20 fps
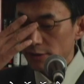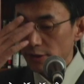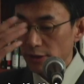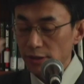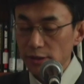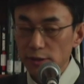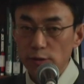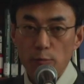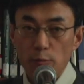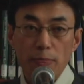
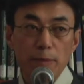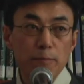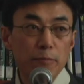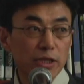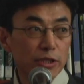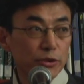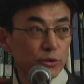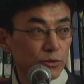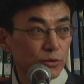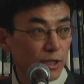the
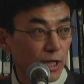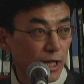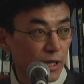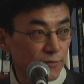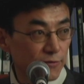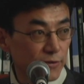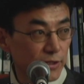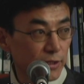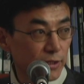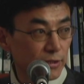military
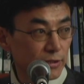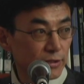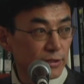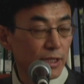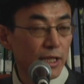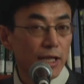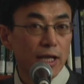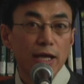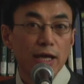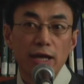affairs
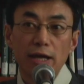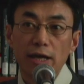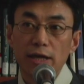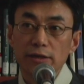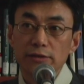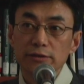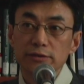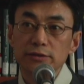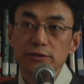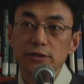
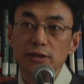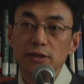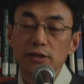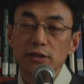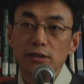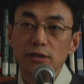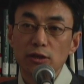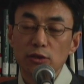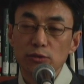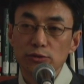and
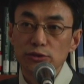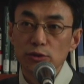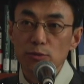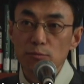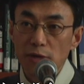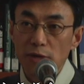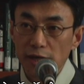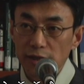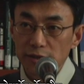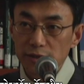also
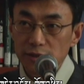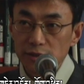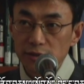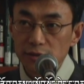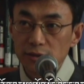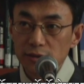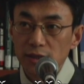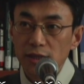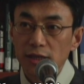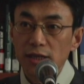
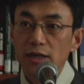mining,